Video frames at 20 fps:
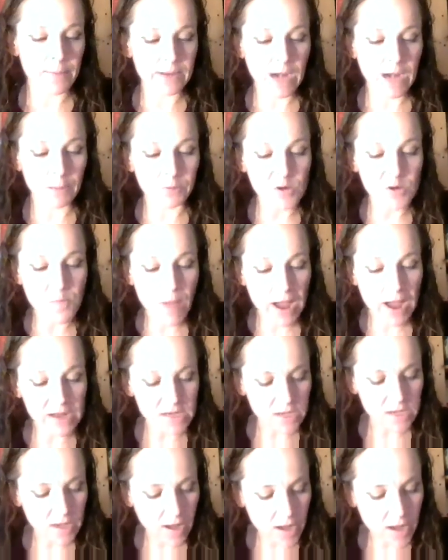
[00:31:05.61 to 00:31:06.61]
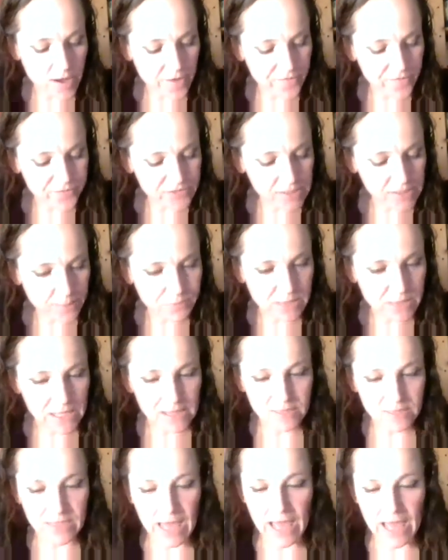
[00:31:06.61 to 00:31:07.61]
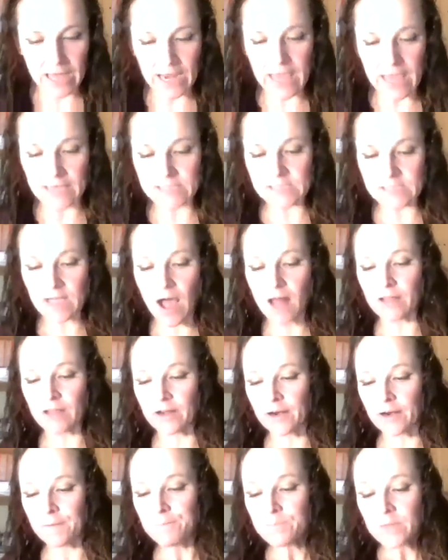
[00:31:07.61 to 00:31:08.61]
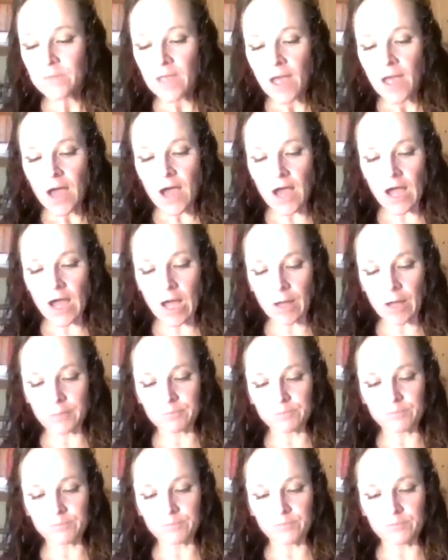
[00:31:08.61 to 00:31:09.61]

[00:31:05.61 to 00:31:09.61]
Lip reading: And I'm reminded of something that a scholar, Dr.